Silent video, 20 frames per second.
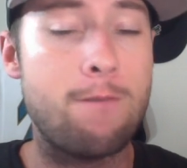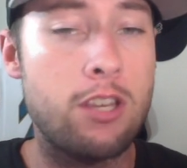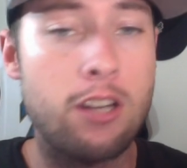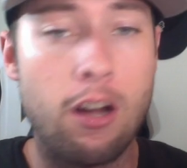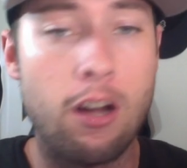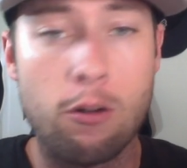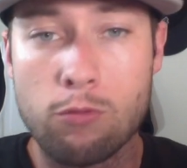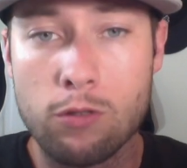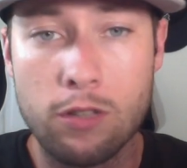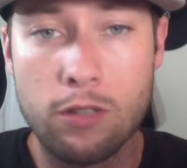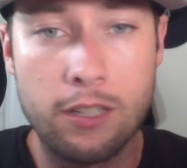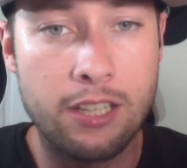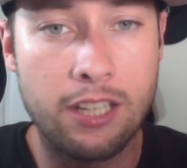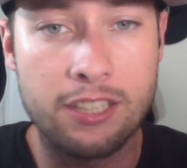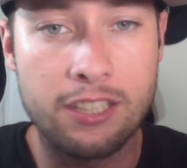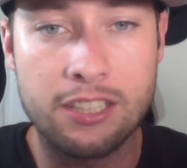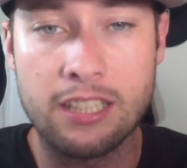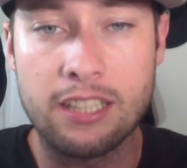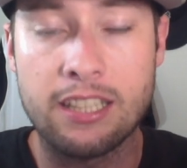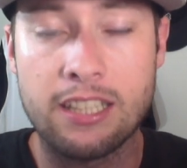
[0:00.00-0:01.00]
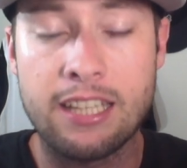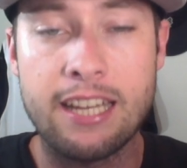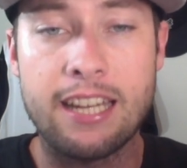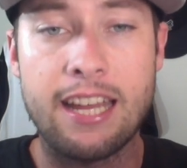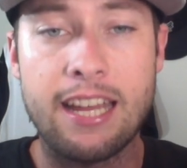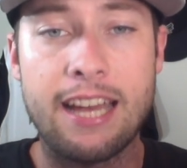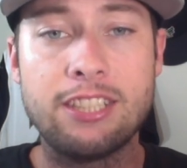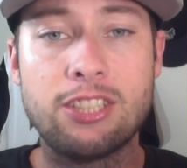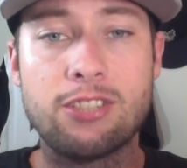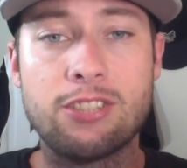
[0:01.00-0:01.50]
you know, really doesn't
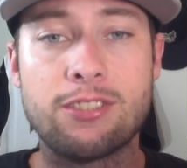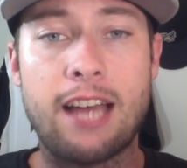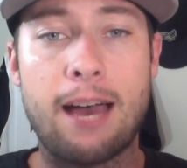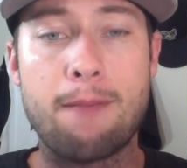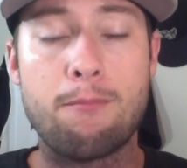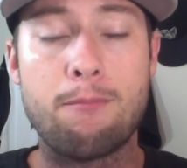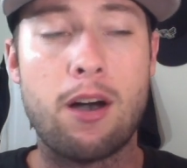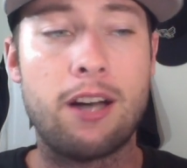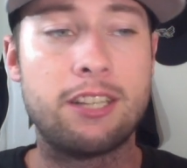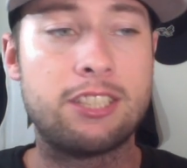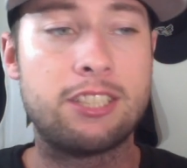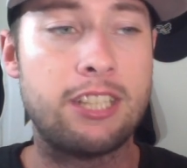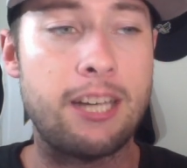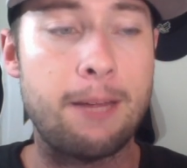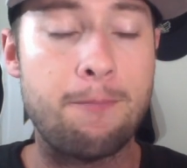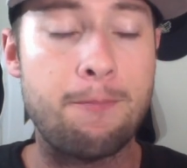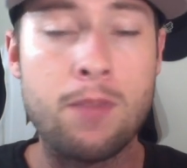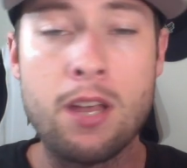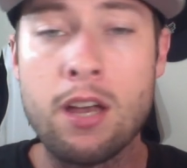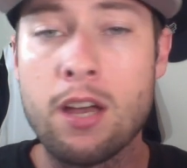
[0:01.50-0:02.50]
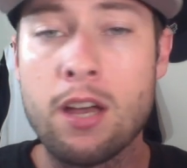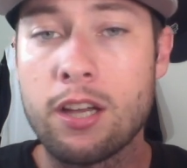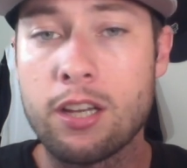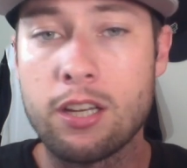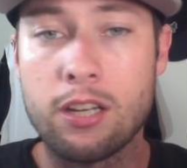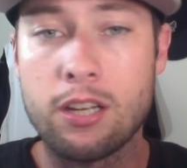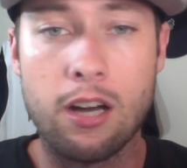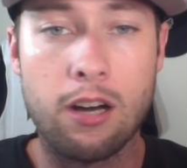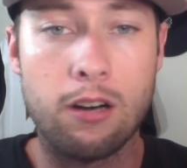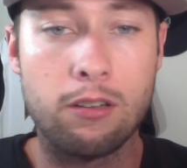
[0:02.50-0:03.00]
get injured that much, and,
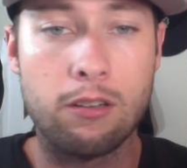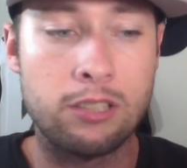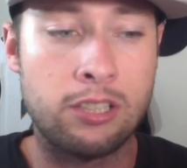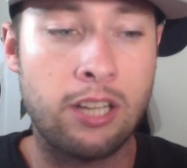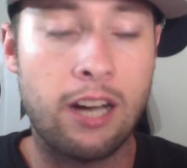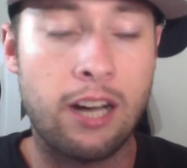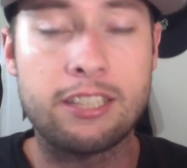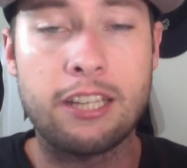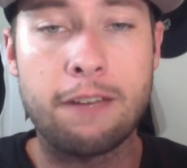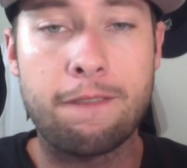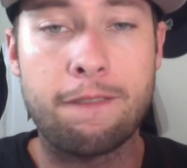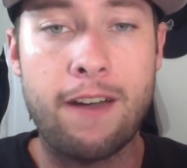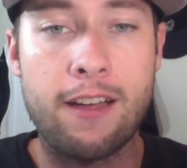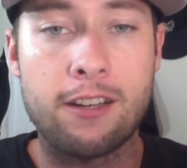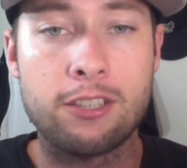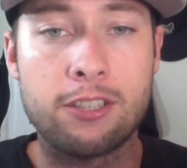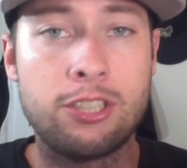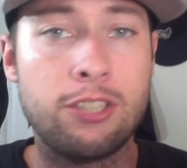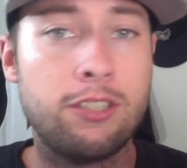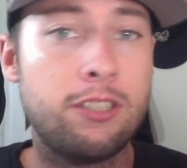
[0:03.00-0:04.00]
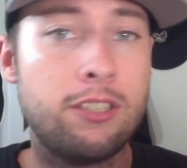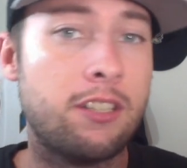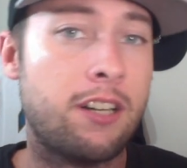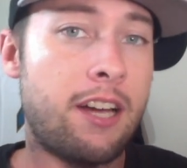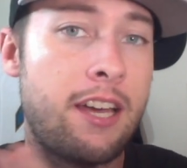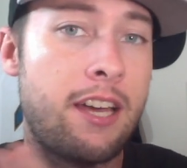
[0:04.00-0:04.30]
you know, Dante Fowler Jr.